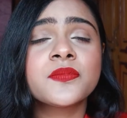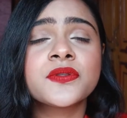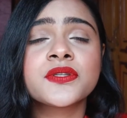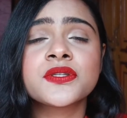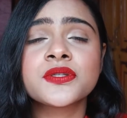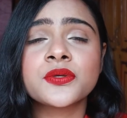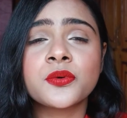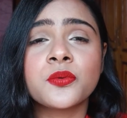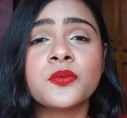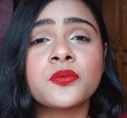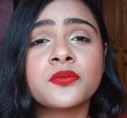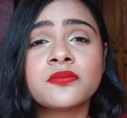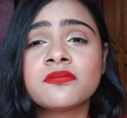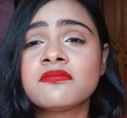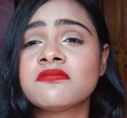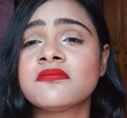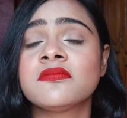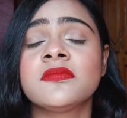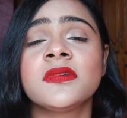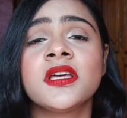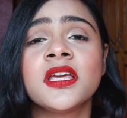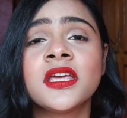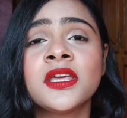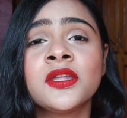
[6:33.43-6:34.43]
So,
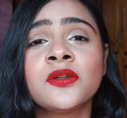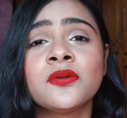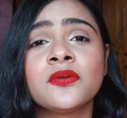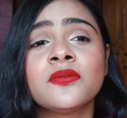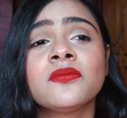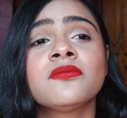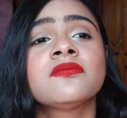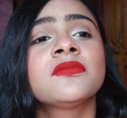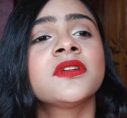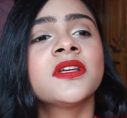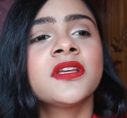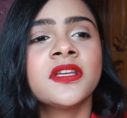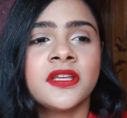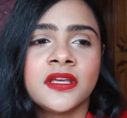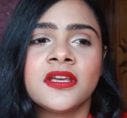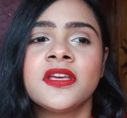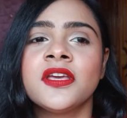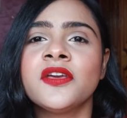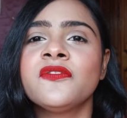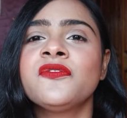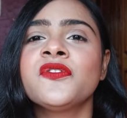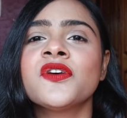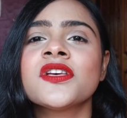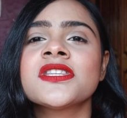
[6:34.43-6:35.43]
you know,
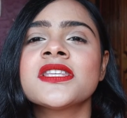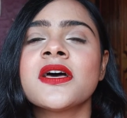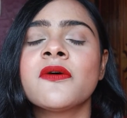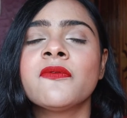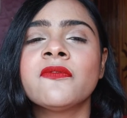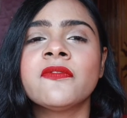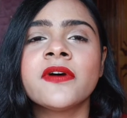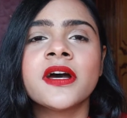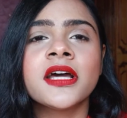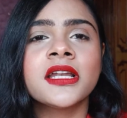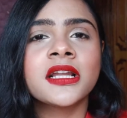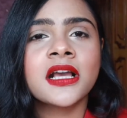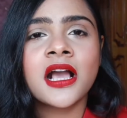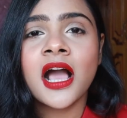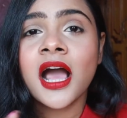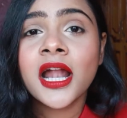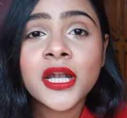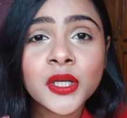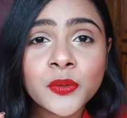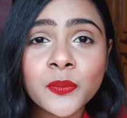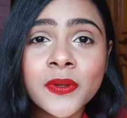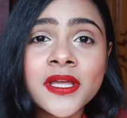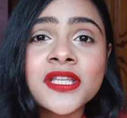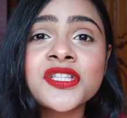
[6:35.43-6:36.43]
if you're someone
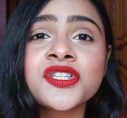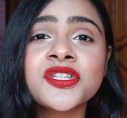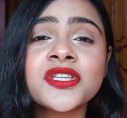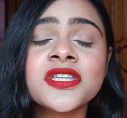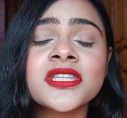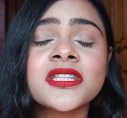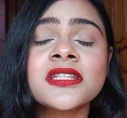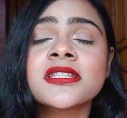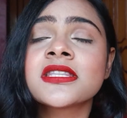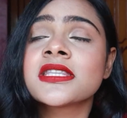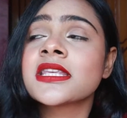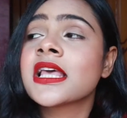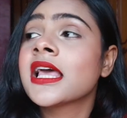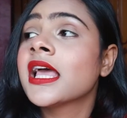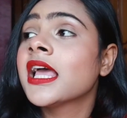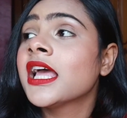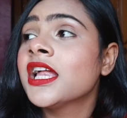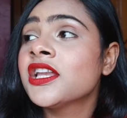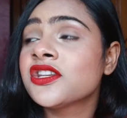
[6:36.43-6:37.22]
can't wear jeans,